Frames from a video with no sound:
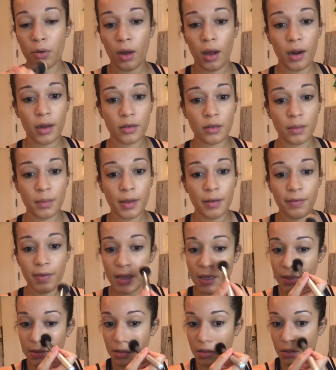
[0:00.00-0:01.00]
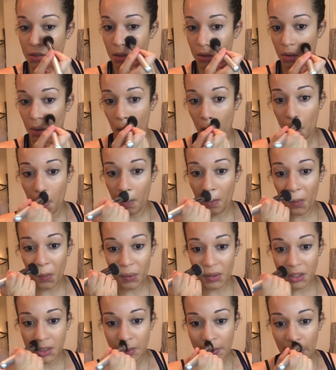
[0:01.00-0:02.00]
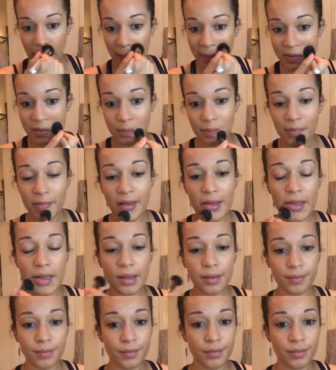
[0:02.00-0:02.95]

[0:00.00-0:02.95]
product on my face, which is saying something.